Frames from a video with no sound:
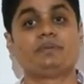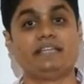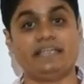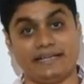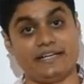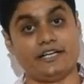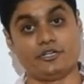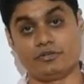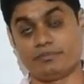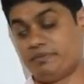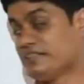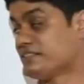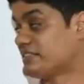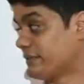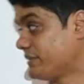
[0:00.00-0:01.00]
be negative,
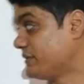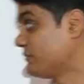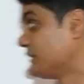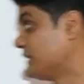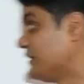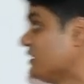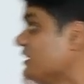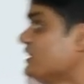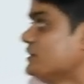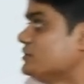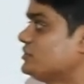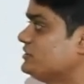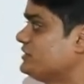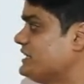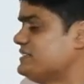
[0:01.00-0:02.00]
please remember that.
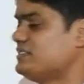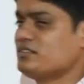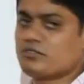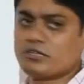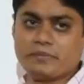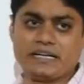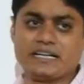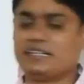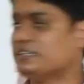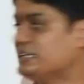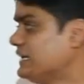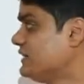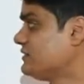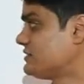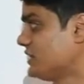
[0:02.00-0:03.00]
So the reason code back and the
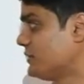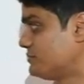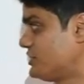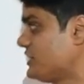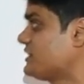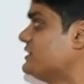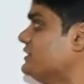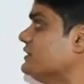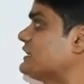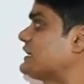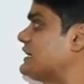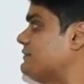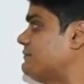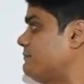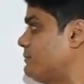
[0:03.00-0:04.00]
last check here
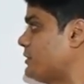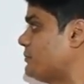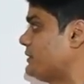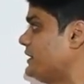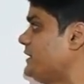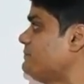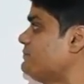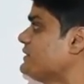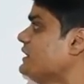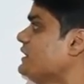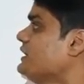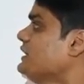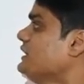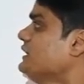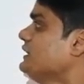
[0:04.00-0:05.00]
properly,
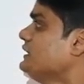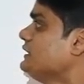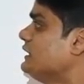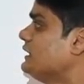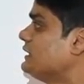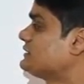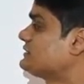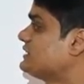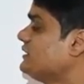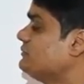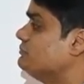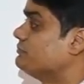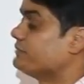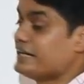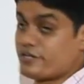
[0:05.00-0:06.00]

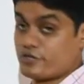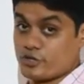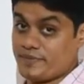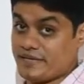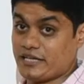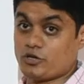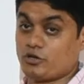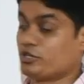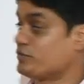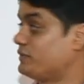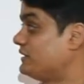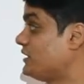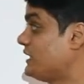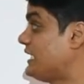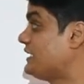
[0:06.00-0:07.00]
sum it should be equal to
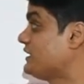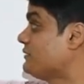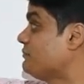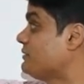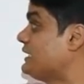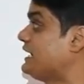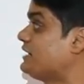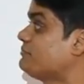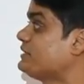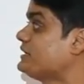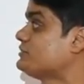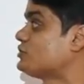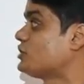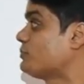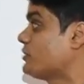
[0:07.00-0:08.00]
1. Add money
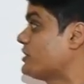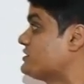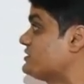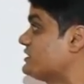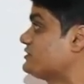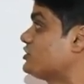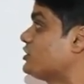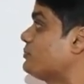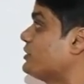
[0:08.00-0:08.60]
0.6, 0.1,